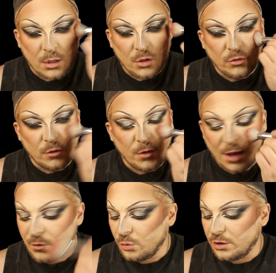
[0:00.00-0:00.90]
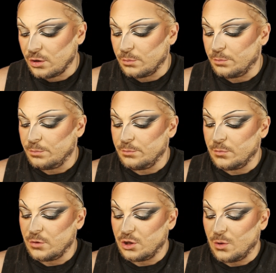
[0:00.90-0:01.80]
So if you have a really good,
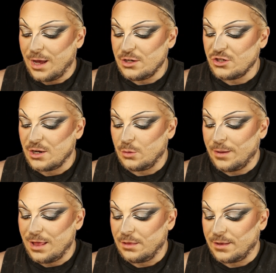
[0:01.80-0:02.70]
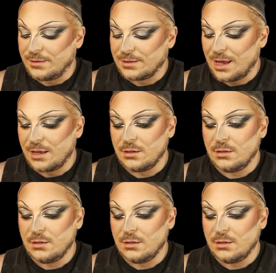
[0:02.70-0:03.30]
eyeshadow palette that's got,